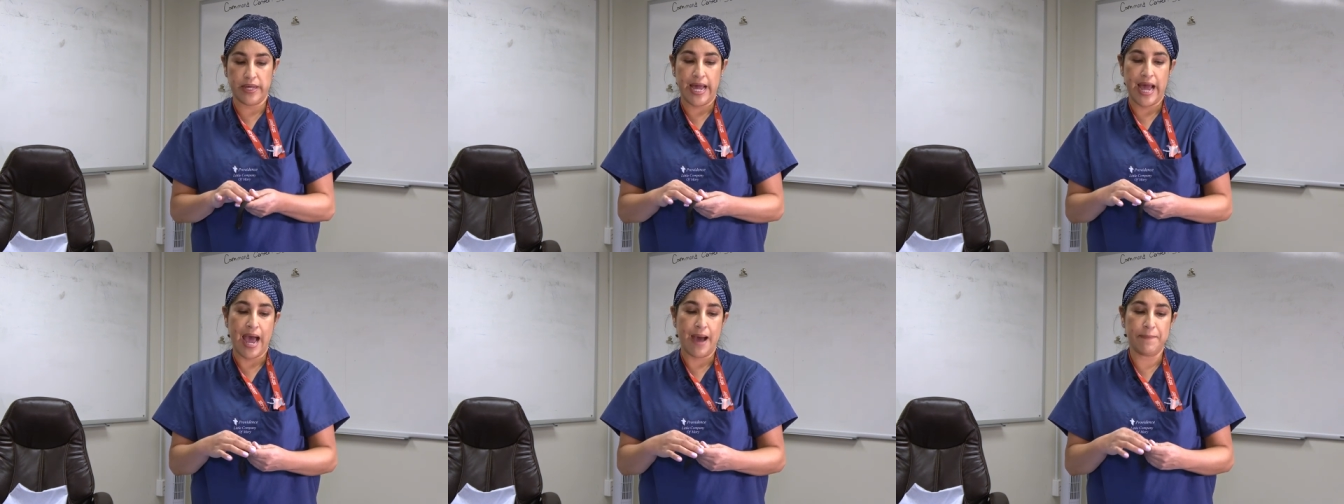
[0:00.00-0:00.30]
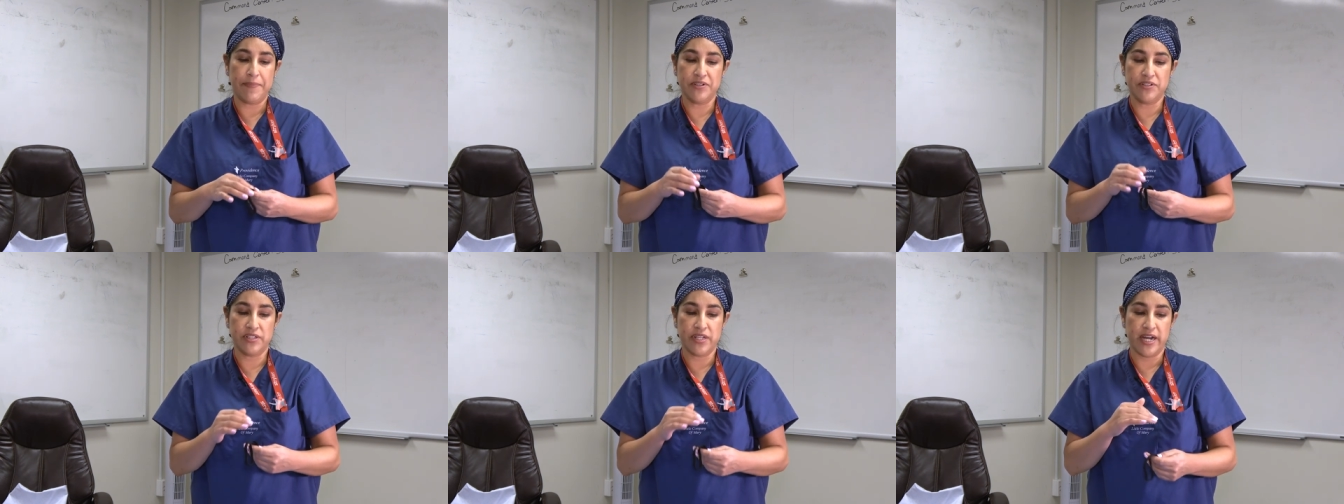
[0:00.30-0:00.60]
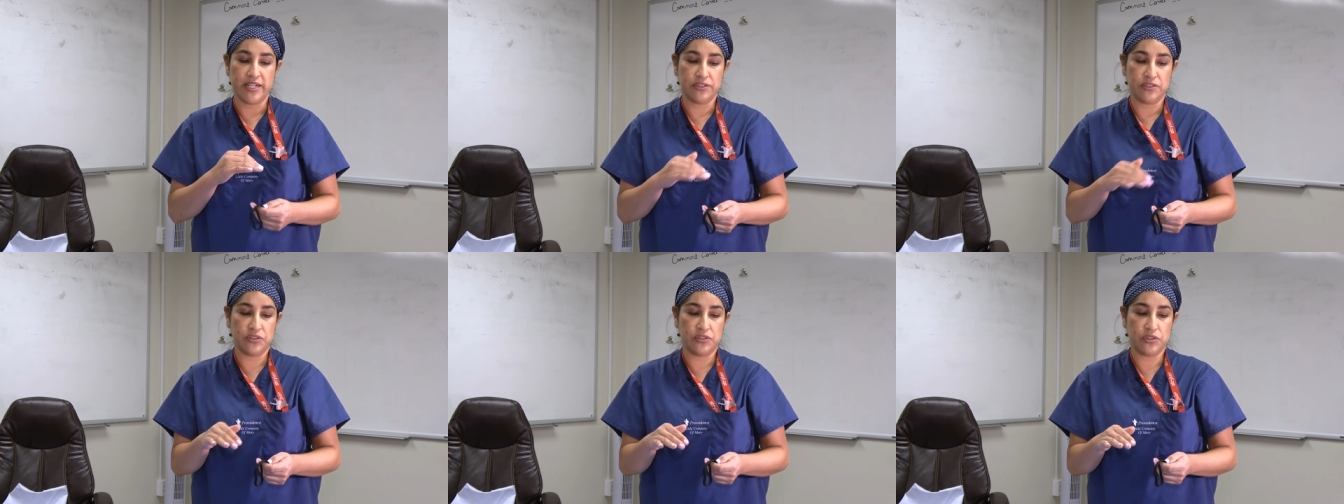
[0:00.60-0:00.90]
happen
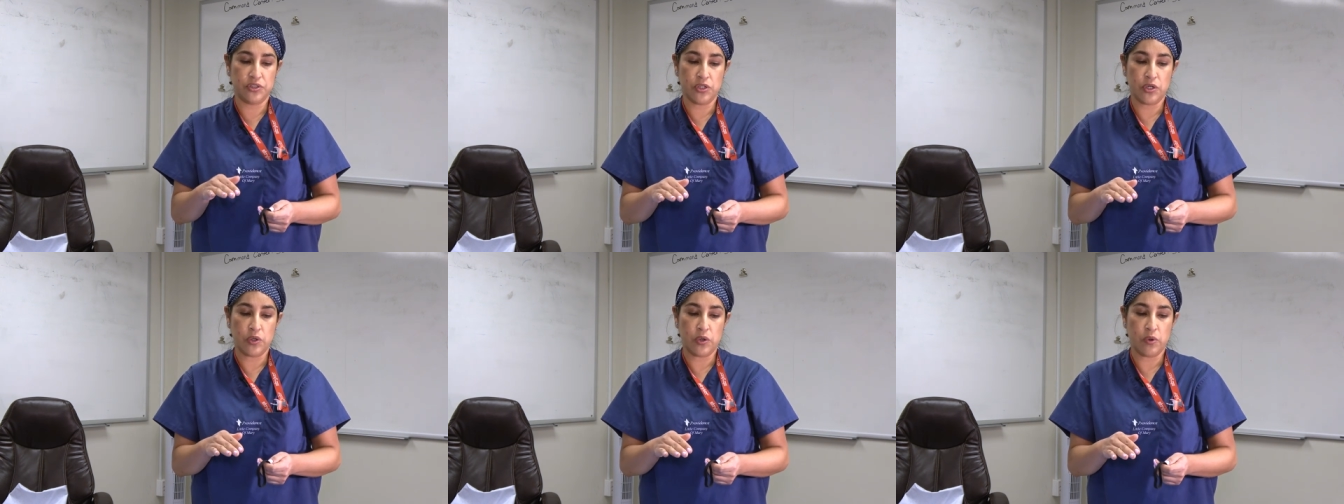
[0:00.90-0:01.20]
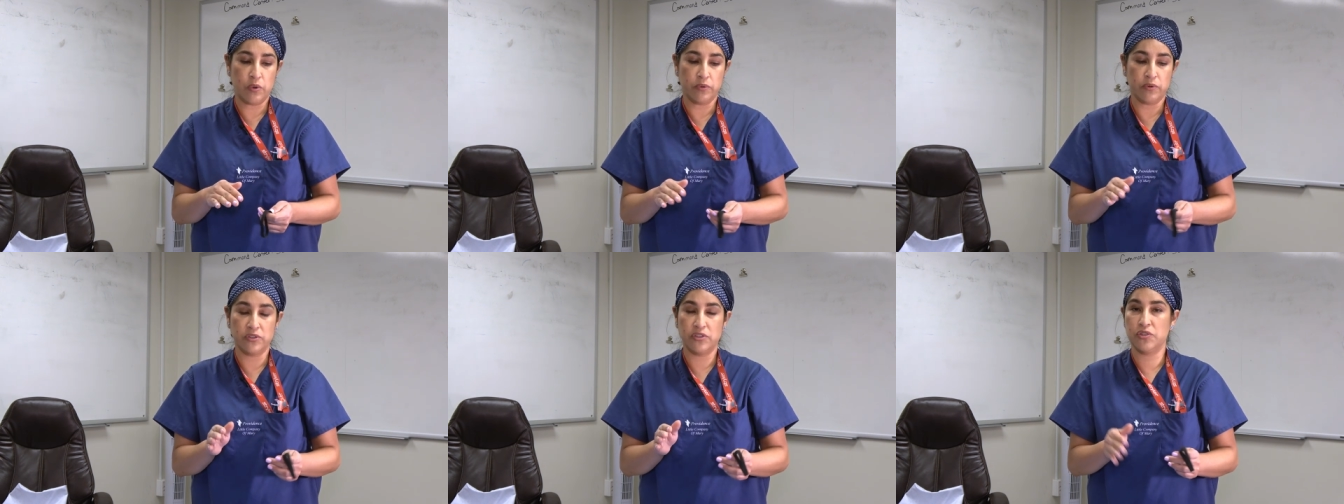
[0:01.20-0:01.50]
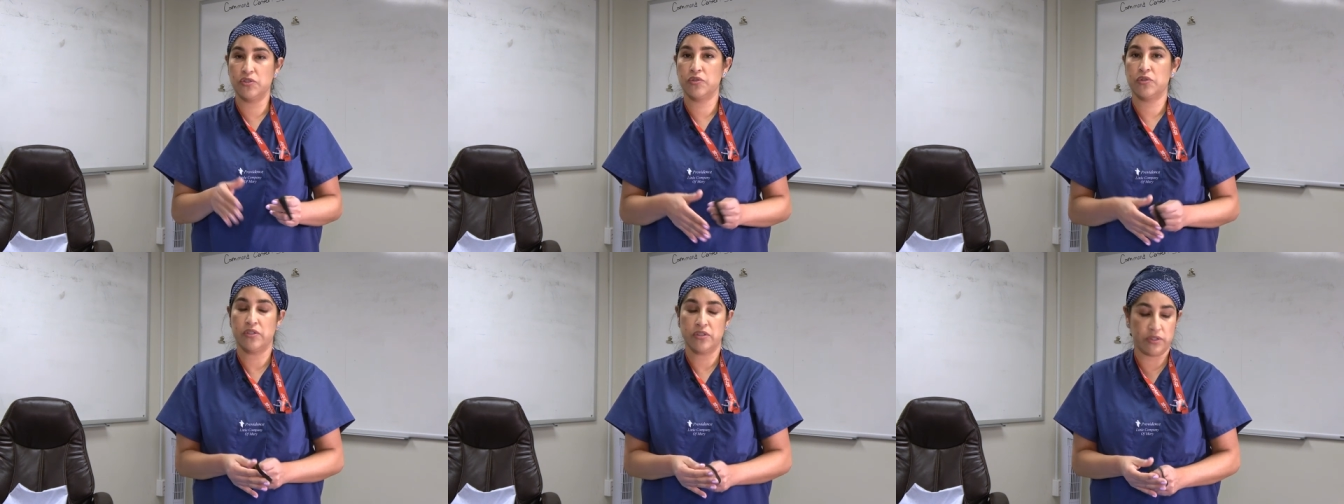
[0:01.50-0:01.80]
not to sew
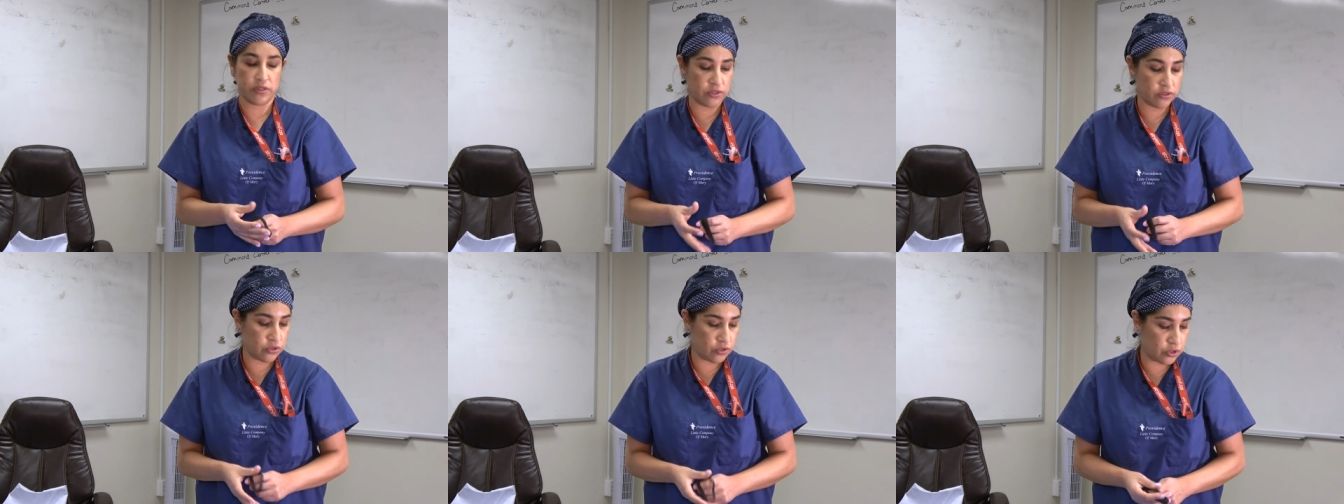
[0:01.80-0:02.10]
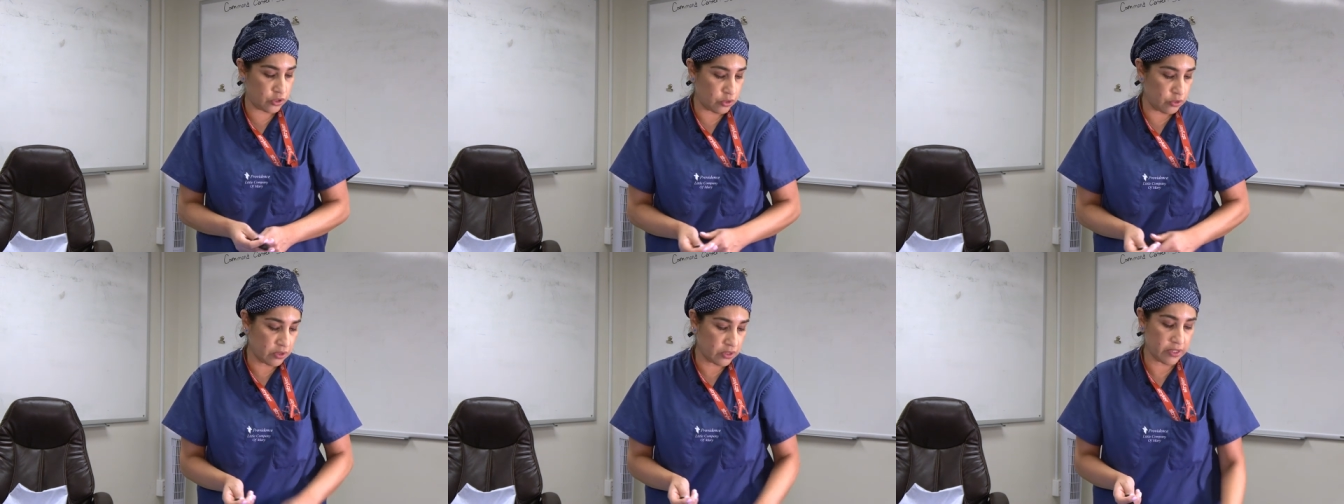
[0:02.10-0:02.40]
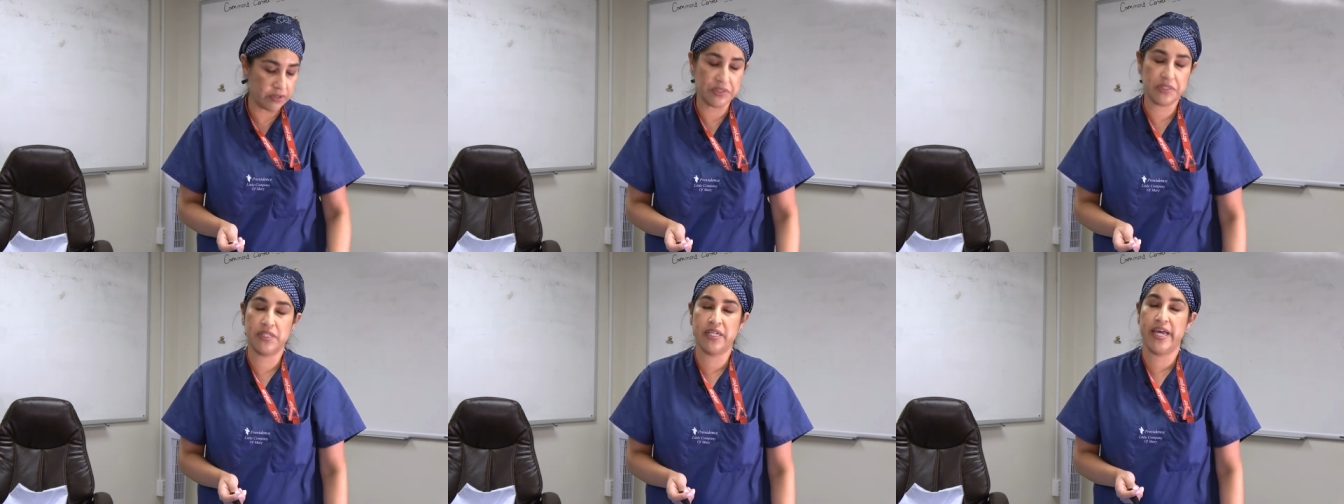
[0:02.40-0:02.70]
too
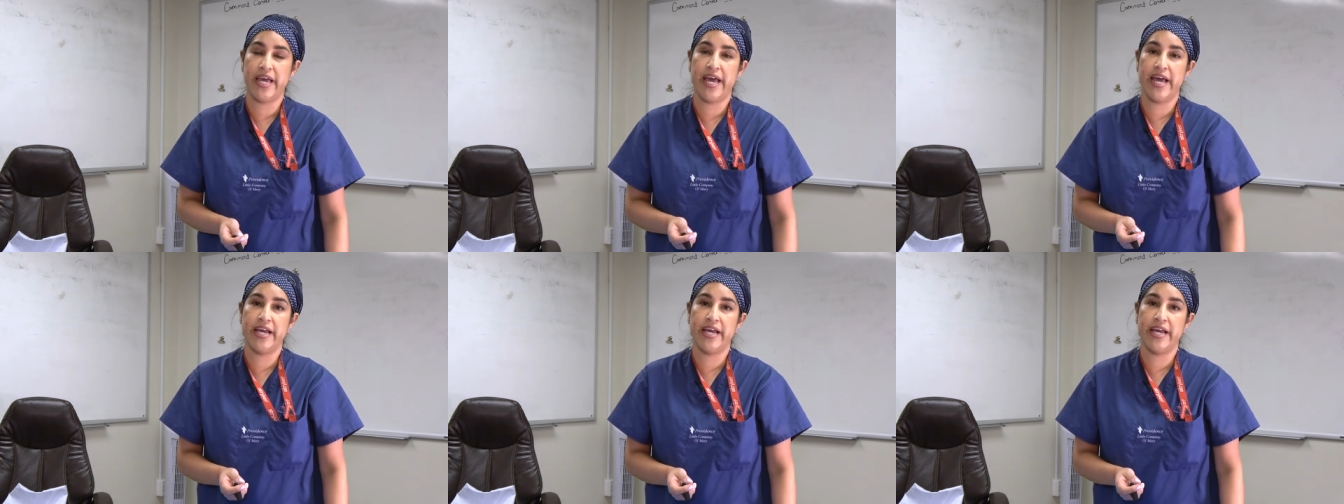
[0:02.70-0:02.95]
close to the